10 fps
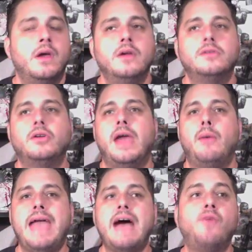So yeah,
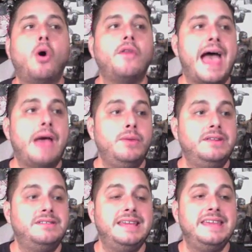we have all that, and we
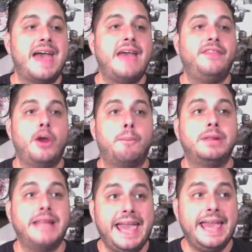see that their
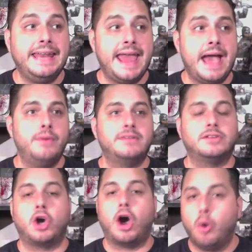plan now is to
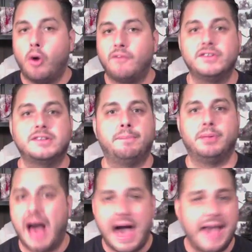cut off the
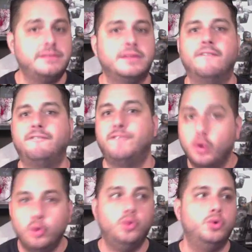supplies and the
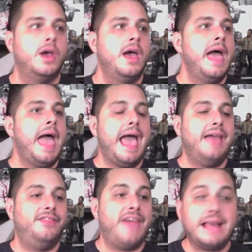food
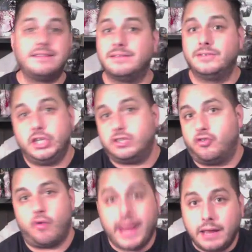And that's just
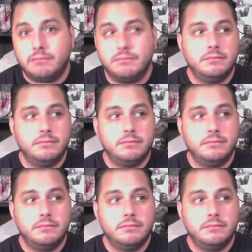great.